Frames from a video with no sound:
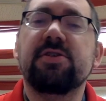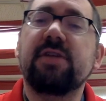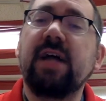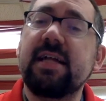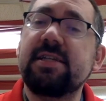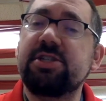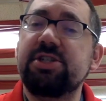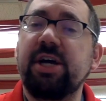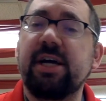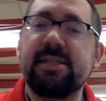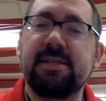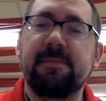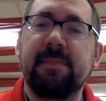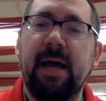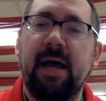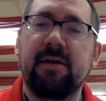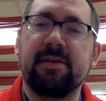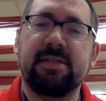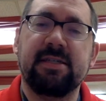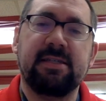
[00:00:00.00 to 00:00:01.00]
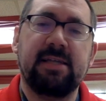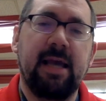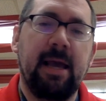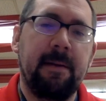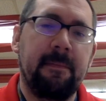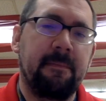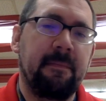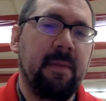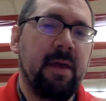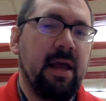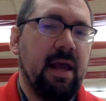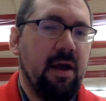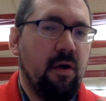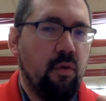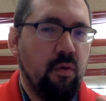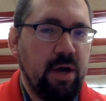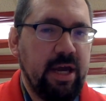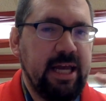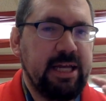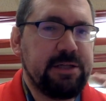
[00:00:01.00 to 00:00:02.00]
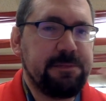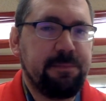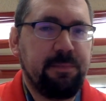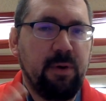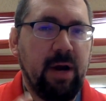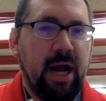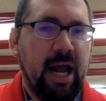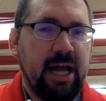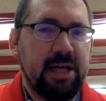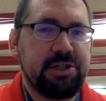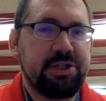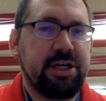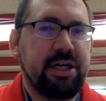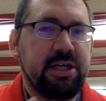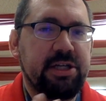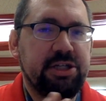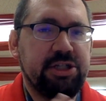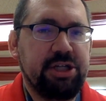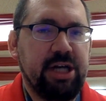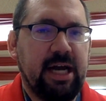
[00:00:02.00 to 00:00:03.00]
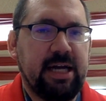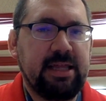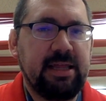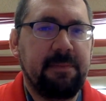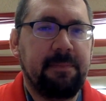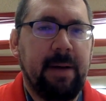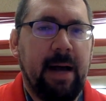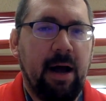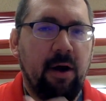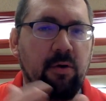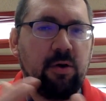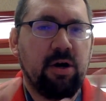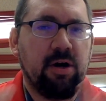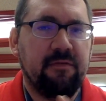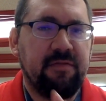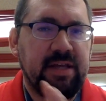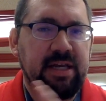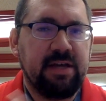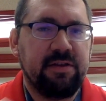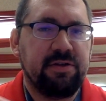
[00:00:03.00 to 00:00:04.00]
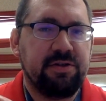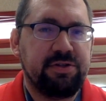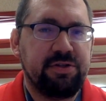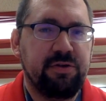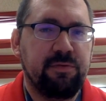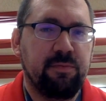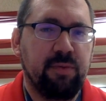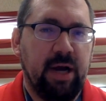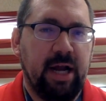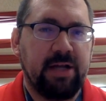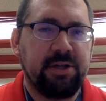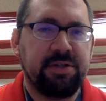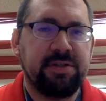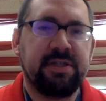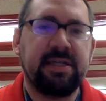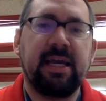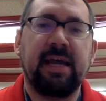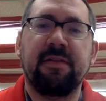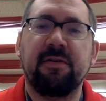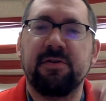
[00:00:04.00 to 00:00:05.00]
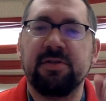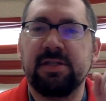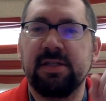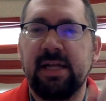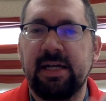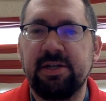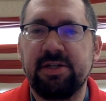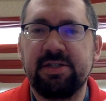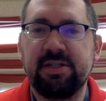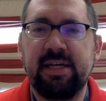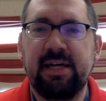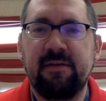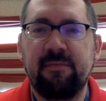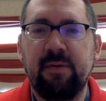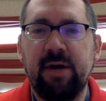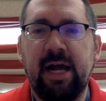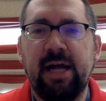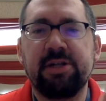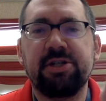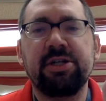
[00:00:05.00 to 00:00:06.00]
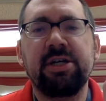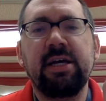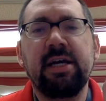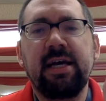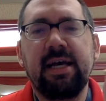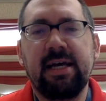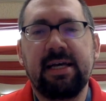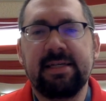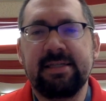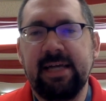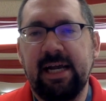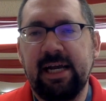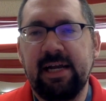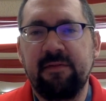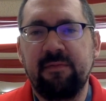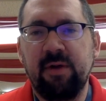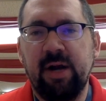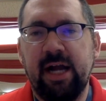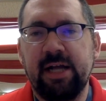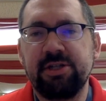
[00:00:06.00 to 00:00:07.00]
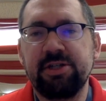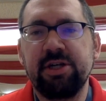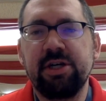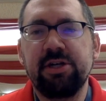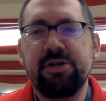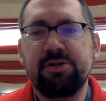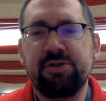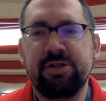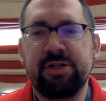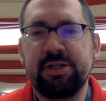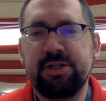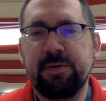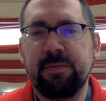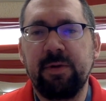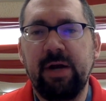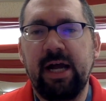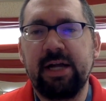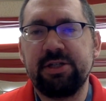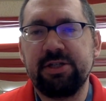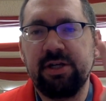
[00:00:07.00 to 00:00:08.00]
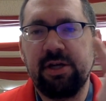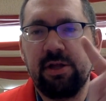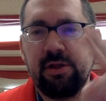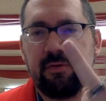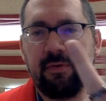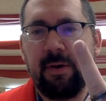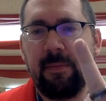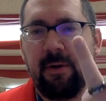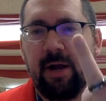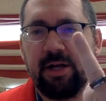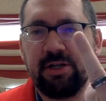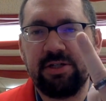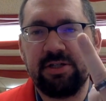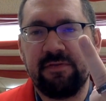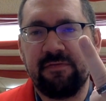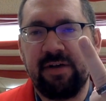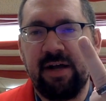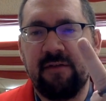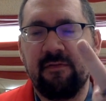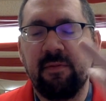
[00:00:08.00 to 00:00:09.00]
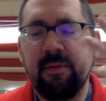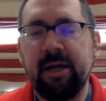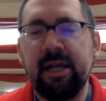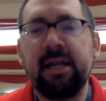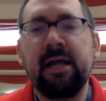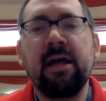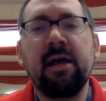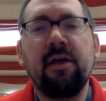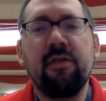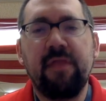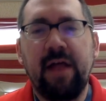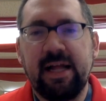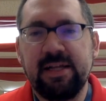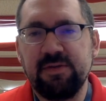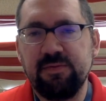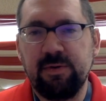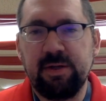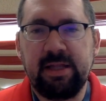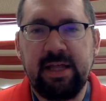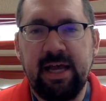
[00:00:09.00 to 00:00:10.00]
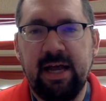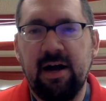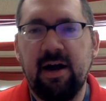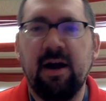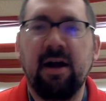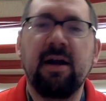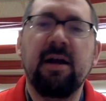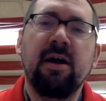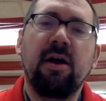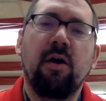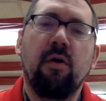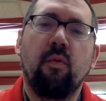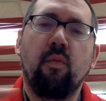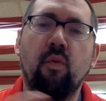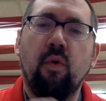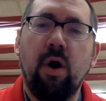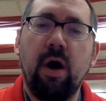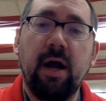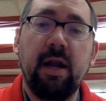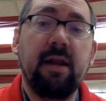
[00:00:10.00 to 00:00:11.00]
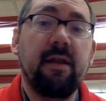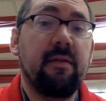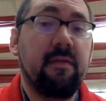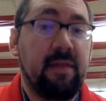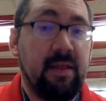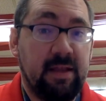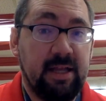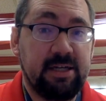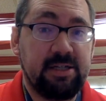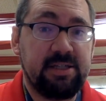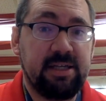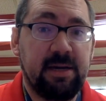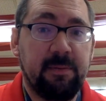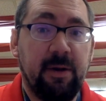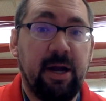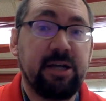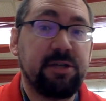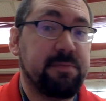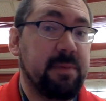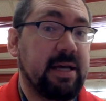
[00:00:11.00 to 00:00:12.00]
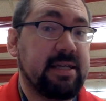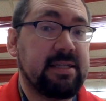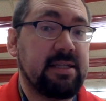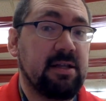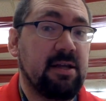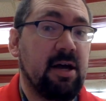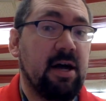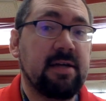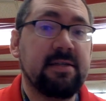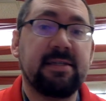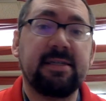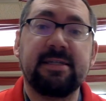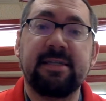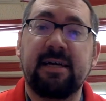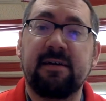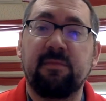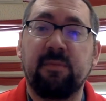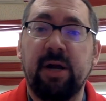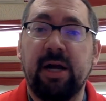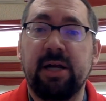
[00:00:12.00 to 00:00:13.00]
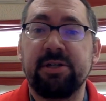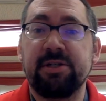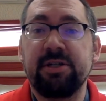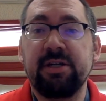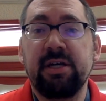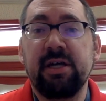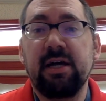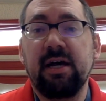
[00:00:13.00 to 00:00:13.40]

So that's checks and balances. Each branch can check the power of the other 2 branches. Again, there's legislative branch, executive branch, judicial branch, 3 branches of government. That's what they are. 1, the legislative branch makes the laws, the executive branch,